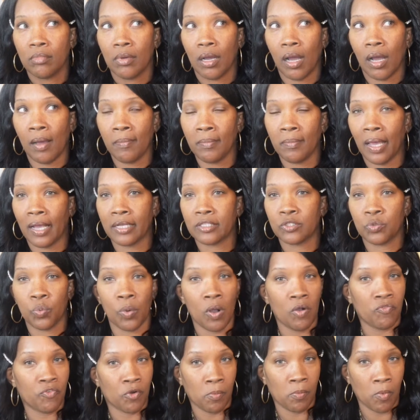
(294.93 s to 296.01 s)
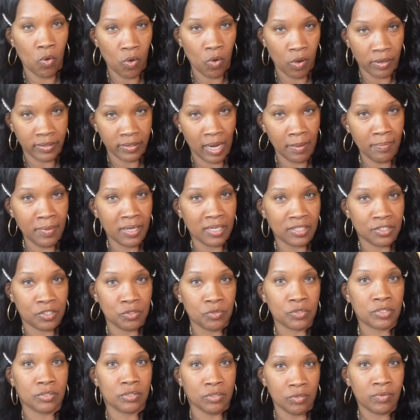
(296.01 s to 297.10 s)
I'm like, 12 or more? That means you,
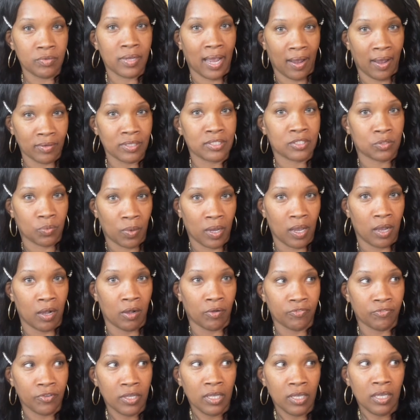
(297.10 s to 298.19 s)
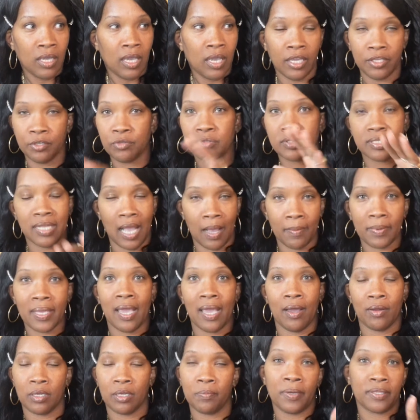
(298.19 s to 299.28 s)
you counted 12 and you stopped
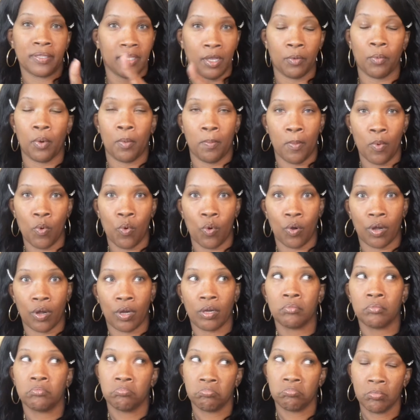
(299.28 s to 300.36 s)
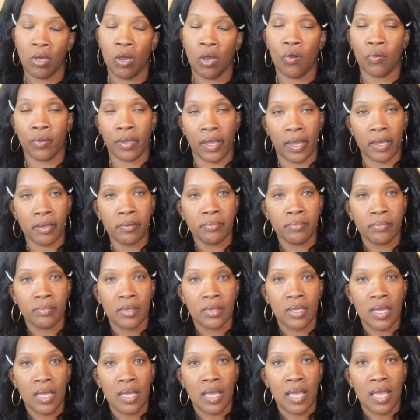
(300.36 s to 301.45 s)
counting, but there were more. Okay.
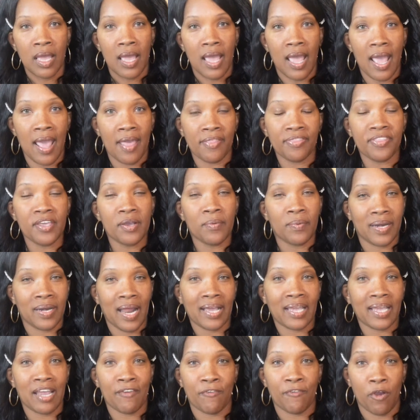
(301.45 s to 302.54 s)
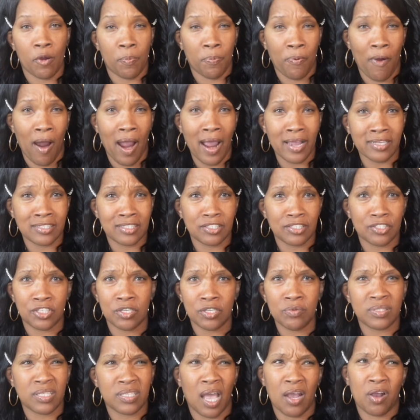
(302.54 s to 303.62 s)
And then when I gave her a price, she
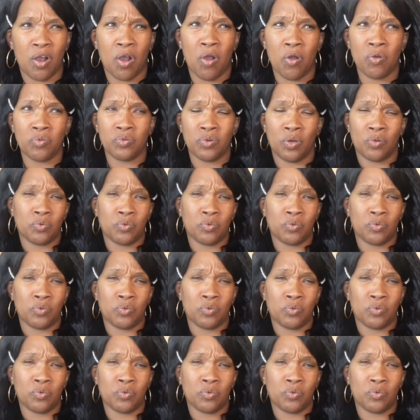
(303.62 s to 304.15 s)
was like, oh, no,